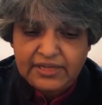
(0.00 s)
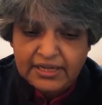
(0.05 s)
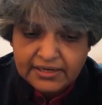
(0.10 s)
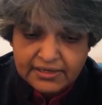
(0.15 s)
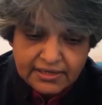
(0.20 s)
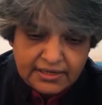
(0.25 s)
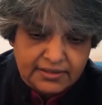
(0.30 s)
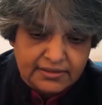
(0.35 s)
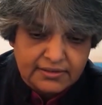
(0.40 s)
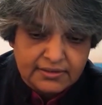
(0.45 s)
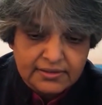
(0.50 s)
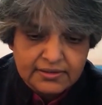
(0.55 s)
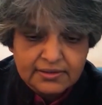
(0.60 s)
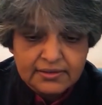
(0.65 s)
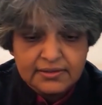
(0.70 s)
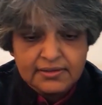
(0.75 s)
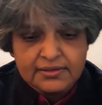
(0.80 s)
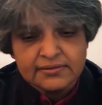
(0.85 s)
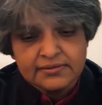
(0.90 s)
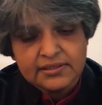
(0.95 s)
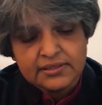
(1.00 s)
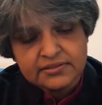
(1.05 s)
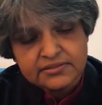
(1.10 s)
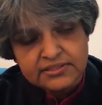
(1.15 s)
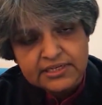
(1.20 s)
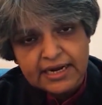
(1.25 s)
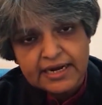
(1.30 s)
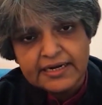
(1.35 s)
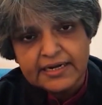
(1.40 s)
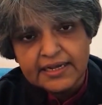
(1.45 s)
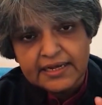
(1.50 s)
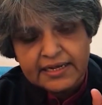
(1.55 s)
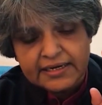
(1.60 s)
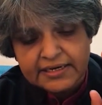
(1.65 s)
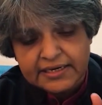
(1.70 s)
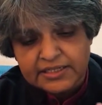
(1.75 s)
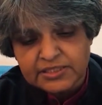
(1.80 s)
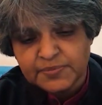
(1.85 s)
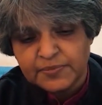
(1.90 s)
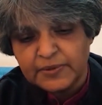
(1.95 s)
thinking, the training and
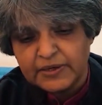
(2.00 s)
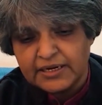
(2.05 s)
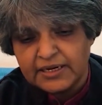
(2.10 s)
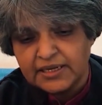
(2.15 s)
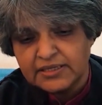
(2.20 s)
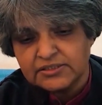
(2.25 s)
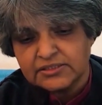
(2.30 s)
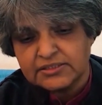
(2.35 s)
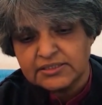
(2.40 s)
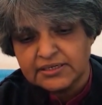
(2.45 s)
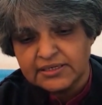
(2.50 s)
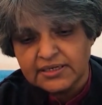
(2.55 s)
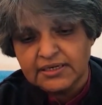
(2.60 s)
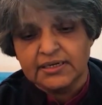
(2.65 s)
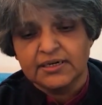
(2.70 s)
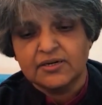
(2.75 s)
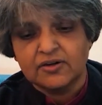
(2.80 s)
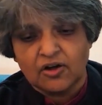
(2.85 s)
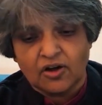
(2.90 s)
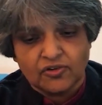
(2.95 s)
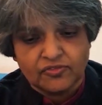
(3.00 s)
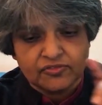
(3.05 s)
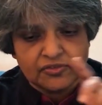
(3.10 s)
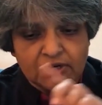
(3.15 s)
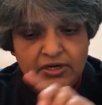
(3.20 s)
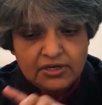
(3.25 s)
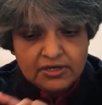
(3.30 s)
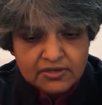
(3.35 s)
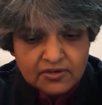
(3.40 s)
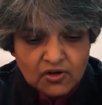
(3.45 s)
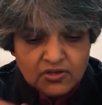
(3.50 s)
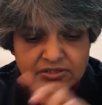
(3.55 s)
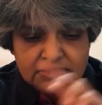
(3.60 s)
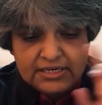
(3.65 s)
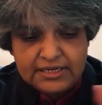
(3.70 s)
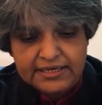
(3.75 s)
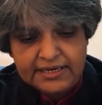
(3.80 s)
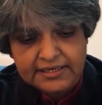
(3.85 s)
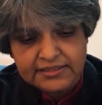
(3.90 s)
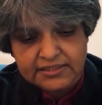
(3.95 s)
experience here of
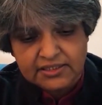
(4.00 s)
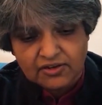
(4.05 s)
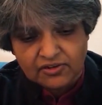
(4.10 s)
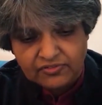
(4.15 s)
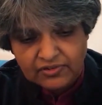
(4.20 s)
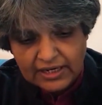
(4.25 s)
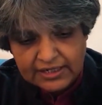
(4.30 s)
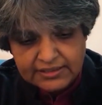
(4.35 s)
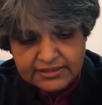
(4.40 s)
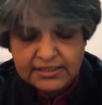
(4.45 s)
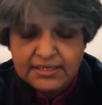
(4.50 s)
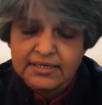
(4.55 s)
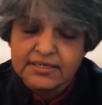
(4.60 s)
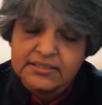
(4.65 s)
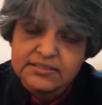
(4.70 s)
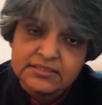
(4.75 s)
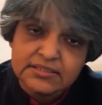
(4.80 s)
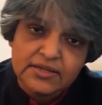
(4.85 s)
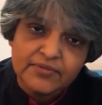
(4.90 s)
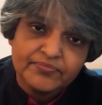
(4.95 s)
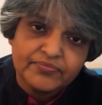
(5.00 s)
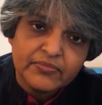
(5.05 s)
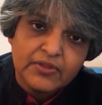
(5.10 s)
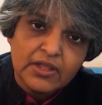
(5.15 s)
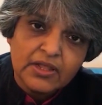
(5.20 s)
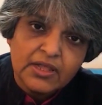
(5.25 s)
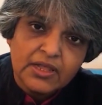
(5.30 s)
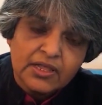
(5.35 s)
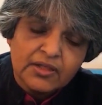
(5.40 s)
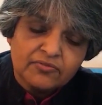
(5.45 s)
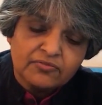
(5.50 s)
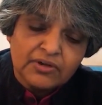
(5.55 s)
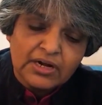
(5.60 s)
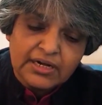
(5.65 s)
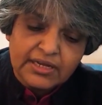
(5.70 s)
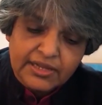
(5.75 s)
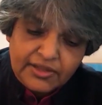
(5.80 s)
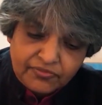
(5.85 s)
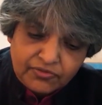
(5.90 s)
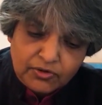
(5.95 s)
cross-connecting of ideas will
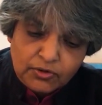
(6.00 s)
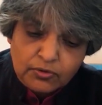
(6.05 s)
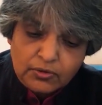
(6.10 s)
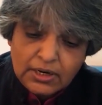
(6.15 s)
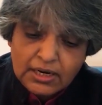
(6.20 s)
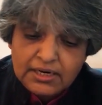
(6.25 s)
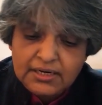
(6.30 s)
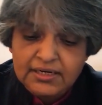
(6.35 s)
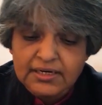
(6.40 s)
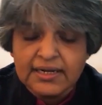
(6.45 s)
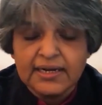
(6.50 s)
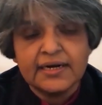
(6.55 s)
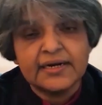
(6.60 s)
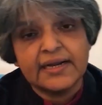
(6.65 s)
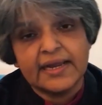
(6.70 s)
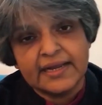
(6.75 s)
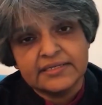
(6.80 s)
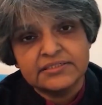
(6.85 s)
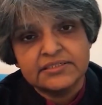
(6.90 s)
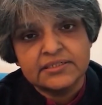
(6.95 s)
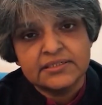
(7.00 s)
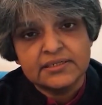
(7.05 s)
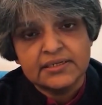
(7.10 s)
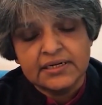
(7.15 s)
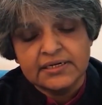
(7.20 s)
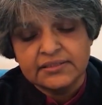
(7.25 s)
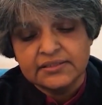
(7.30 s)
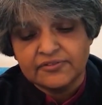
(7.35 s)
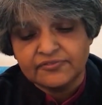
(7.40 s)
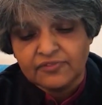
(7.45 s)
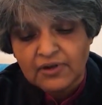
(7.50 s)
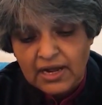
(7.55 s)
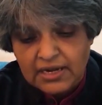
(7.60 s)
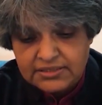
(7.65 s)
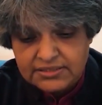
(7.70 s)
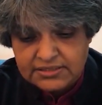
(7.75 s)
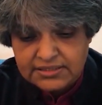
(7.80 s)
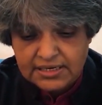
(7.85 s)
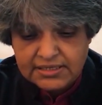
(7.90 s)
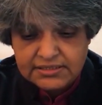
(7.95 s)
give you a clear edge in the
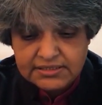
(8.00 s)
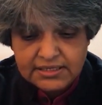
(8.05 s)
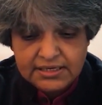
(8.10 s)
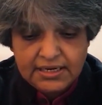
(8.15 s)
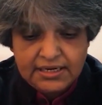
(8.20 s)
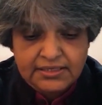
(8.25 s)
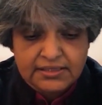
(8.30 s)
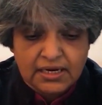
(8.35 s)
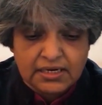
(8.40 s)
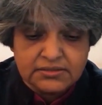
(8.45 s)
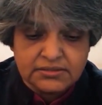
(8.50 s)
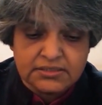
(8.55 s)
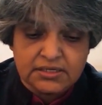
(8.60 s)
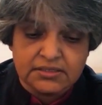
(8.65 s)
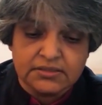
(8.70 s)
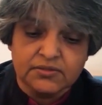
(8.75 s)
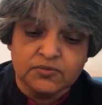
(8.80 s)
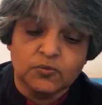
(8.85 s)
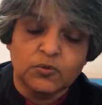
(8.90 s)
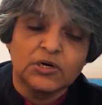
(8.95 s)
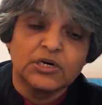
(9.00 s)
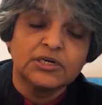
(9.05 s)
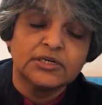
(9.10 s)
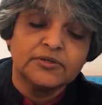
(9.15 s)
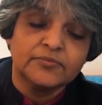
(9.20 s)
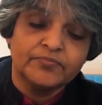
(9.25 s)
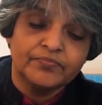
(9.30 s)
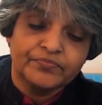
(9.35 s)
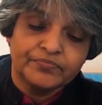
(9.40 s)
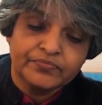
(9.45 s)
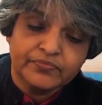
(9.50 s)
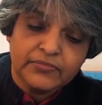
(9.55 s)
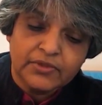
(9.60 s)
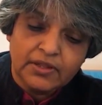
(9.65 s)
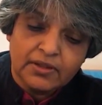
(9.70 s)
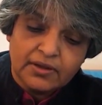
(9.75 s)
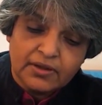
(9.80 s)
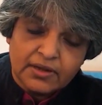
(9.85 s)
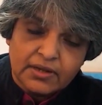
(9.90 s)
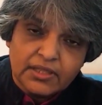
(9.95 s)
fast-changing and uncertain world.
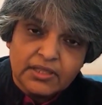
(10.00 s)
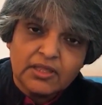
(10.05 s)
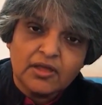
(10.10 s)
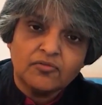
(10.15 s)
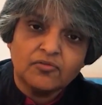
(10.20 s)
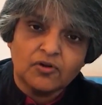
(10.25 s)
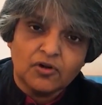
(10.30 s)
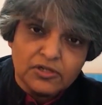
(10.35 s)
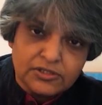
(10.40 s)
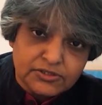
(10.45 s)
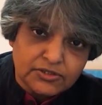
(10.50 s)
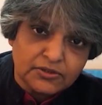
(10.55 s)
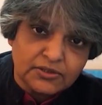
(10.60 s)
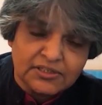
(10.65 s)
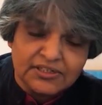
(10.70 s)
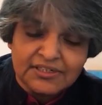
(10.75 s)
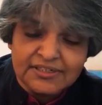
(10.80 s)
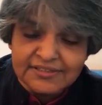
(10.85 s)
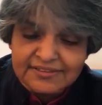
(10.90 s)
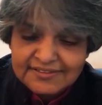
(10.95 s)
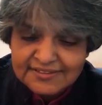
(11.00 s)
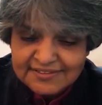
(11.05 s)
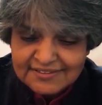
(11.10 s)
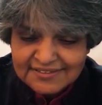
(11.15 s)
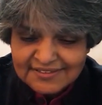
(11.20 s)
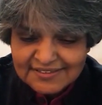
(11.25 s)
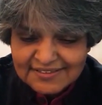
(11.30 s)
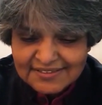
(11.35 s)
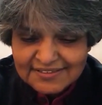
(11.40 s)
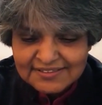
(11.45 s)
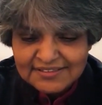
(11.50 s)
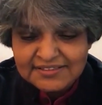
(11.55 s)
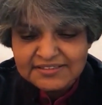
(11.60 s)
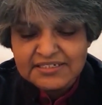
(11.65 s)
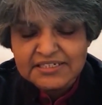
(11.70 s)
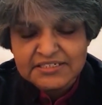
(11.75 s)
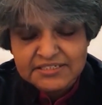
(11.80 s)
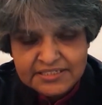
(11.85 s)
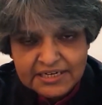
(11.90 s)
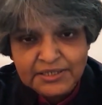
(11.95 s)
You have also earned the
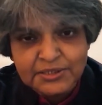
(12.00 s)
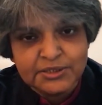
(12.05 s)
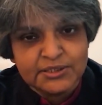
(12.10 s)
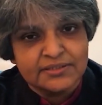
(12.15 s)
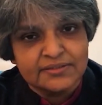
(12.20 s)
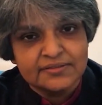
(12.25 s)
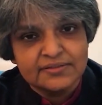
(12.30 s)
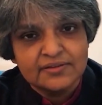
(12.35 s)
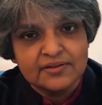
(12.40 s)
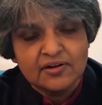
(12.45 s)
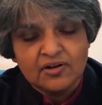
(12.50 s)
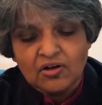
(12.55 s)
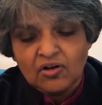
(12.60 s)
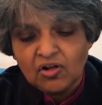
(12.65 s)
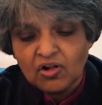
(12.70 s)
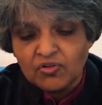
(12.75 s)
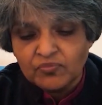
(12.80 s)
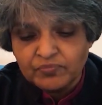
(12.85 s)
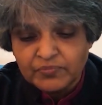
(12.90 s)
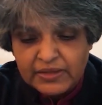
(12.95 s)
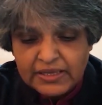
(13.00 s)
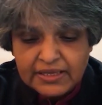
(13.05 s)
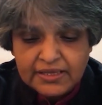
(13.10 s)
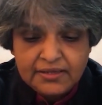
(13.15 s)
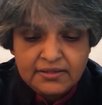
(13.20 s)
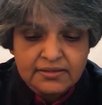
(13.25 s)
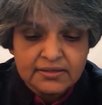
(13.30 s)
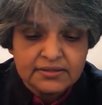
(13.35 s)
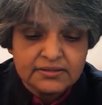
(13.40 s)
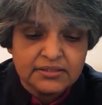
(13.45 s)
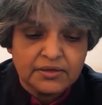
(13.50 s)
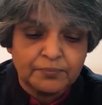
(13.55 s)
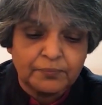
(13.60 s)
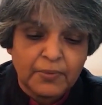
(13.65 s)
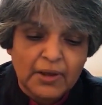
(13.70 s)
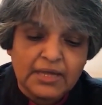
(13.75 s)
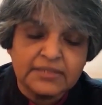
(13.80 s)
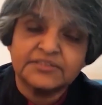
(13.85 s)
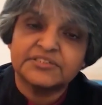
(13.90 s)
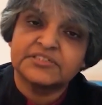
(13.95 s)
distinction of being the
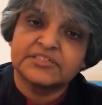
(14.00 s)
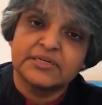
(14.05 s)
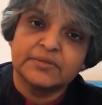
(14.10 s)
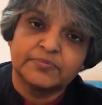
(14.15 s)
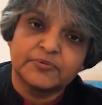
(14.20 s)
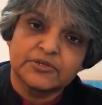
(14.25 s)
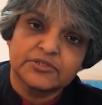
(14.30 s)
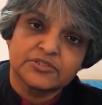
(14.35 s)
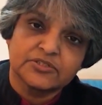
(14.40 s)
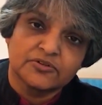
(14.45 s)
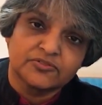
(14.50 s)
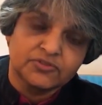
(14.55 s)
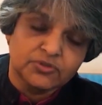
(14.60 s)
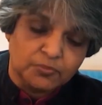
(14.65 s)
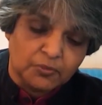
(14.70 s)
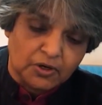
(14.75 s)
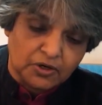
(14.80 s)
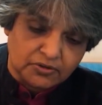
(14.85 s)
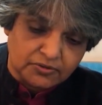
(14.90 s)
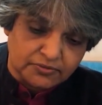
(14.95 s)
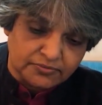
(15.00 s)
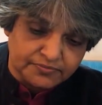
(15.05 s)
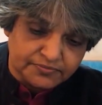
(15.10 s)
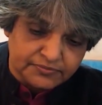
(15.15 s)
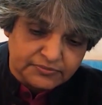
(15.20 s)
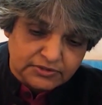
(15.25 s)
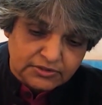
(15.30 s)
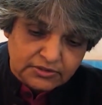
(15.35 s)
path shapers of tomorrow.